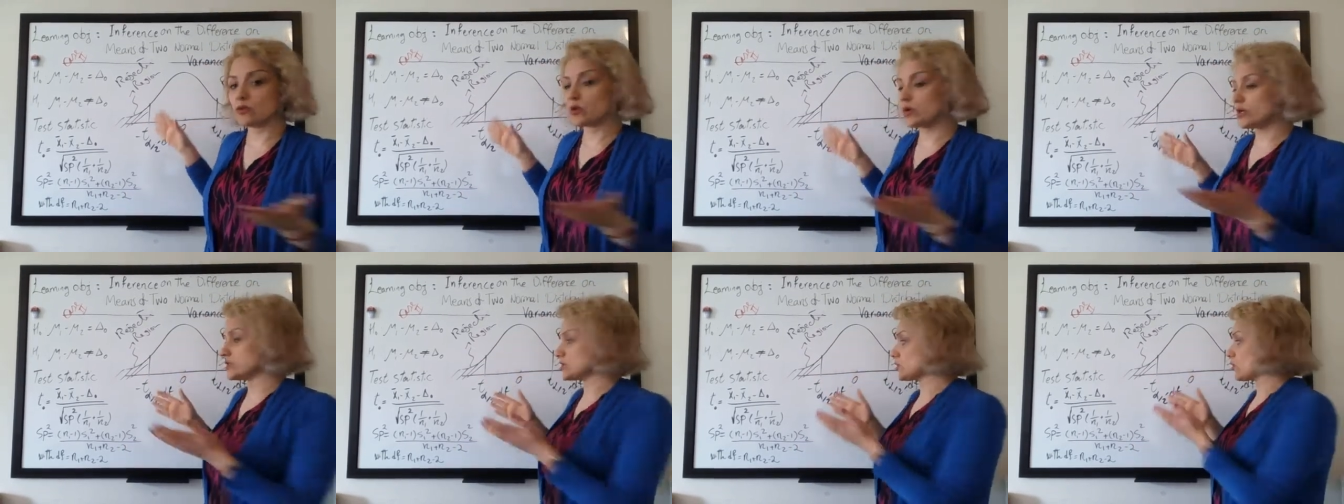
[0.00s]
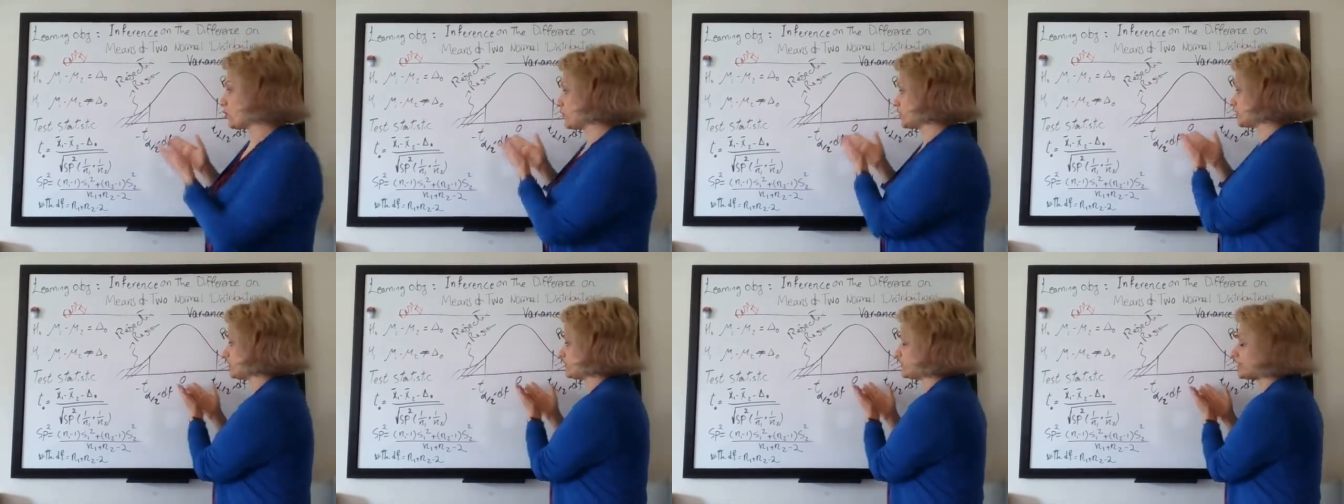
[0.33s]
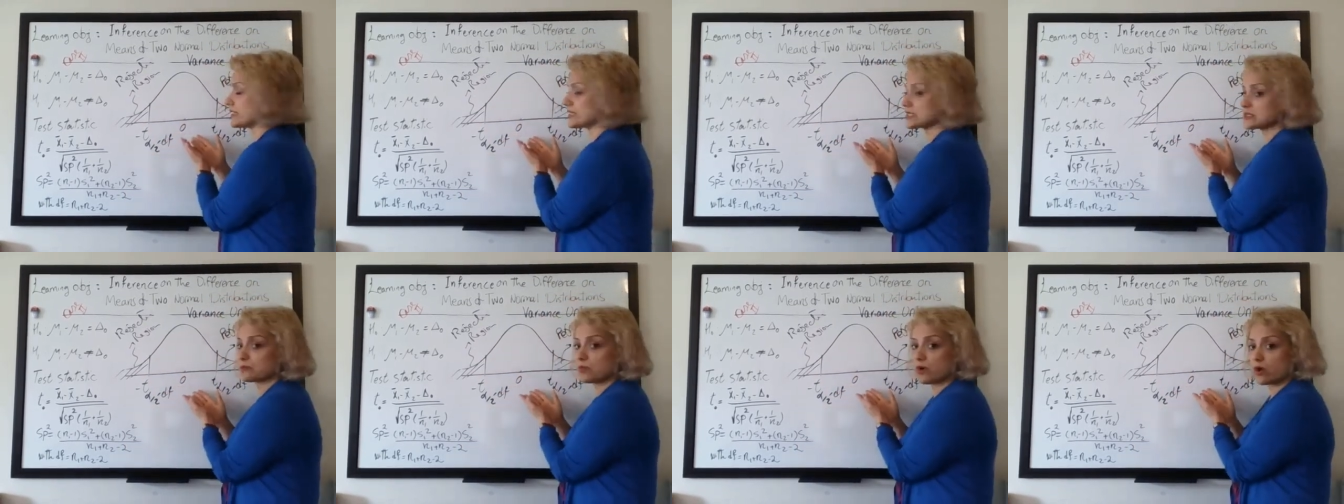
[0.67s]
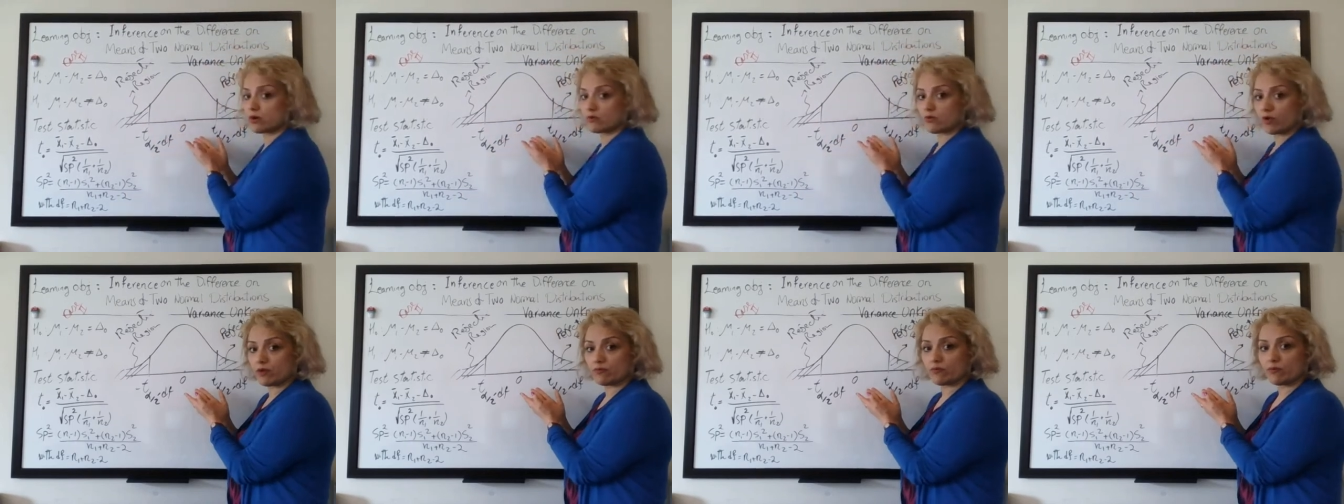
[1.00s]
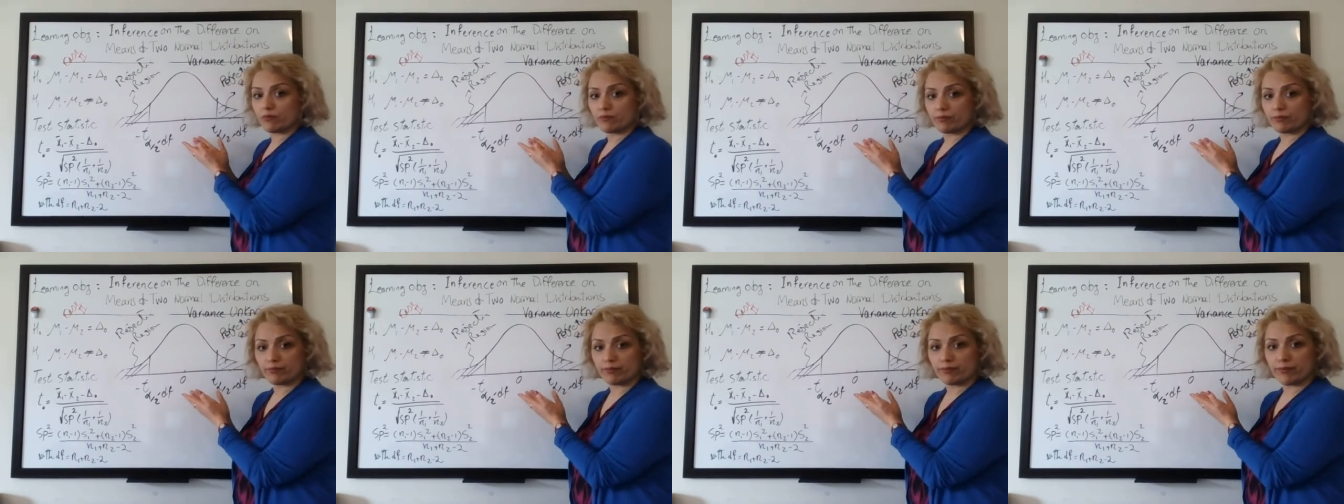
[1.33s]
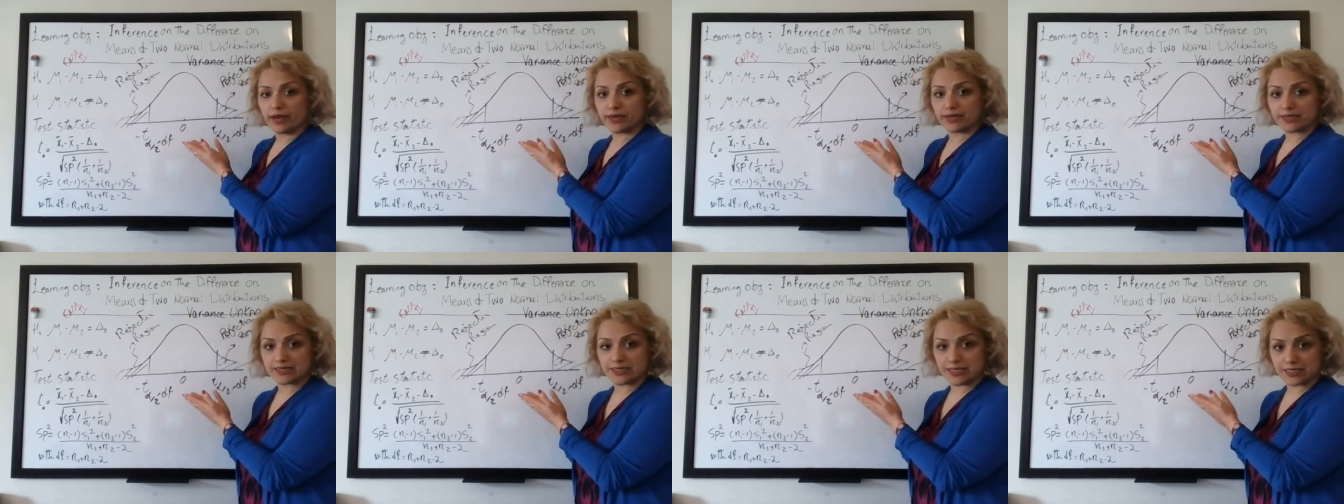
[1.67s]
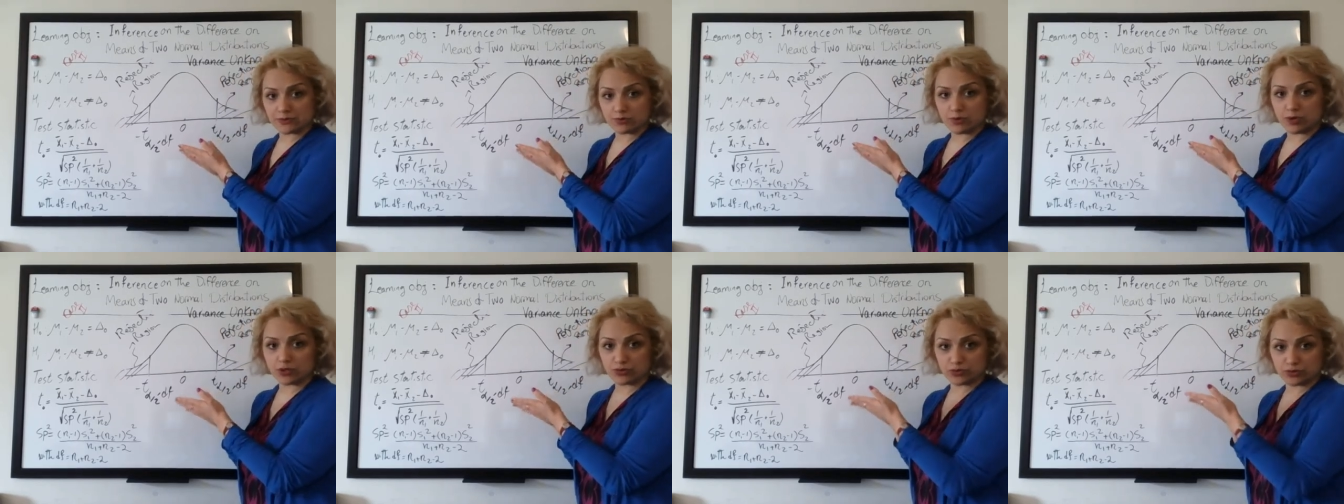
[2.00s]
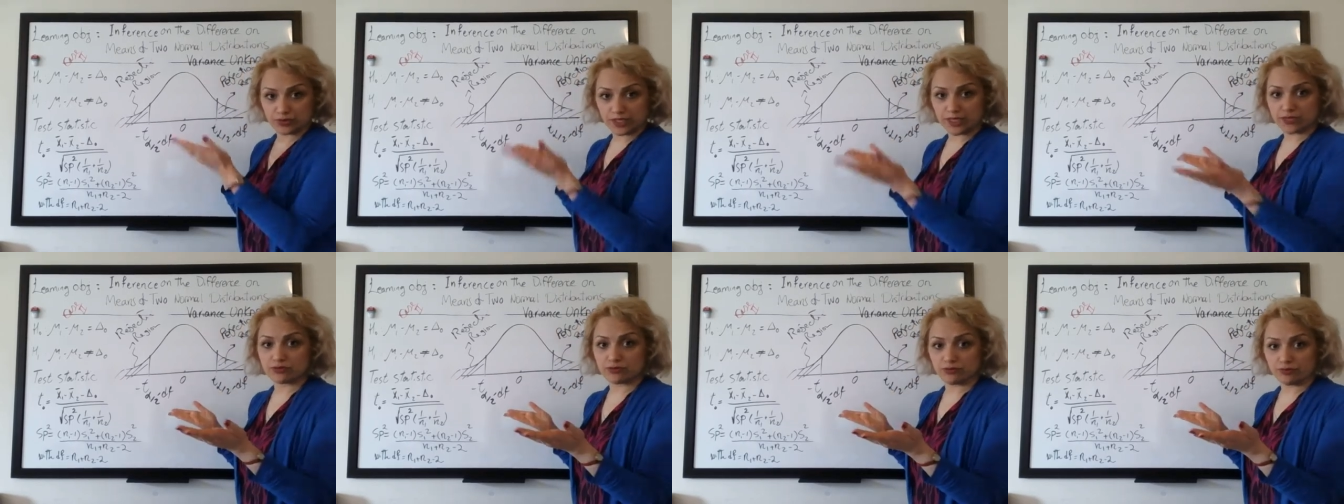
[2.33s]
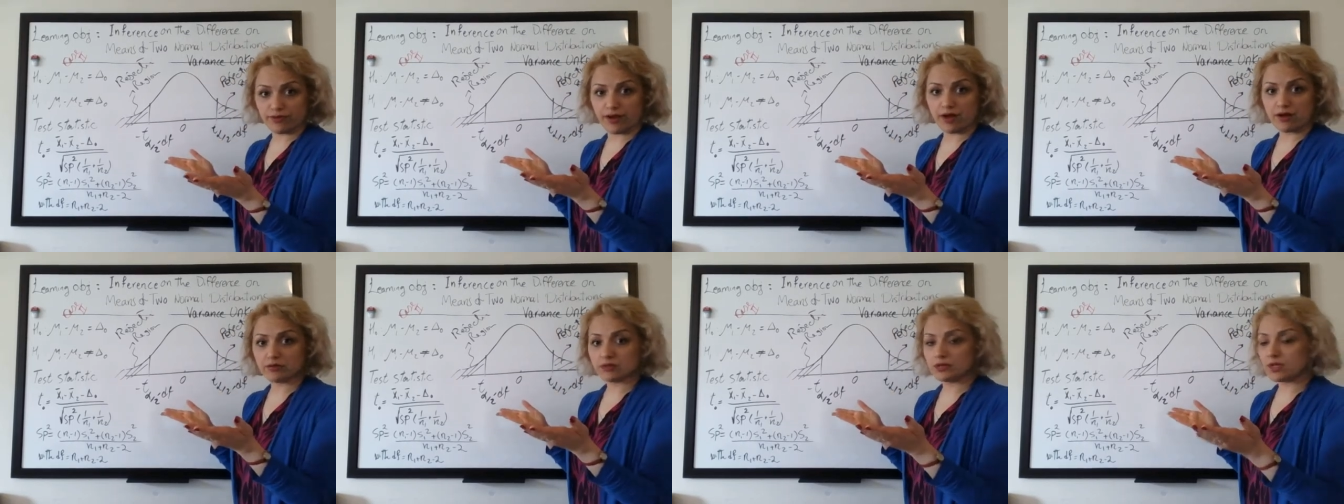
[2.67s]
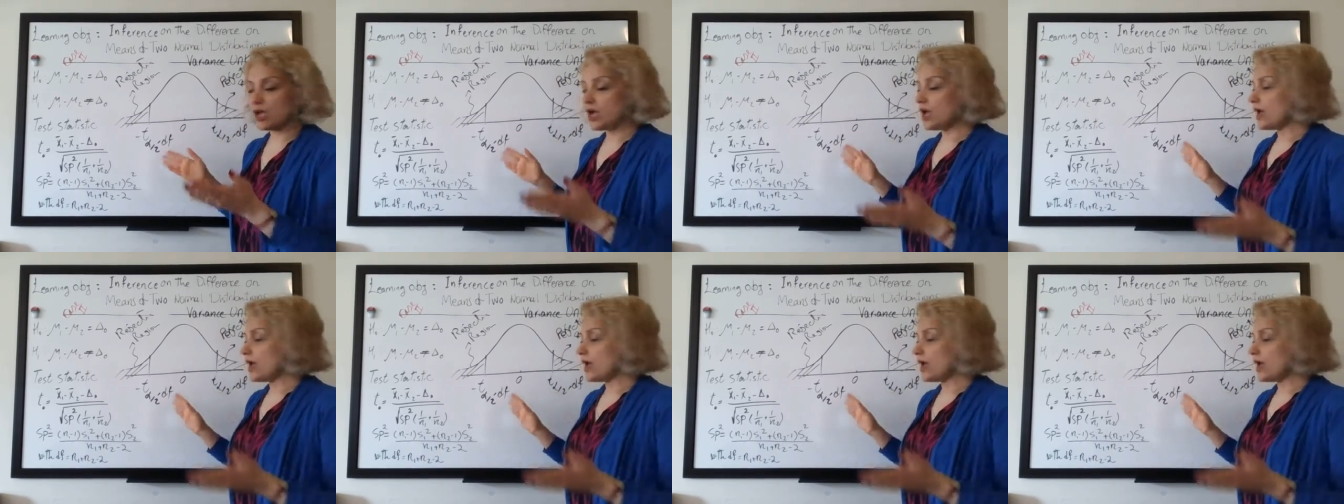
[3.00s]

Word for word: okay, so whatever x bar 1 minus x bar 2 that you found,